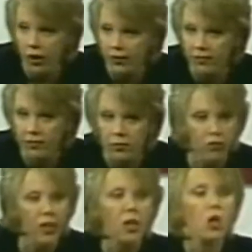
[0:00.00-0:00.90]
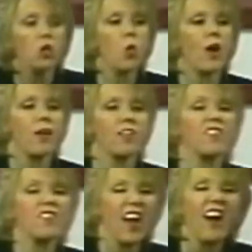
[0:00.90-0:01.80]
Christ. You see, you are
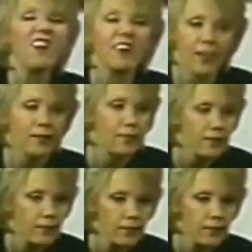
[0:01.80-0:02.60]
his target.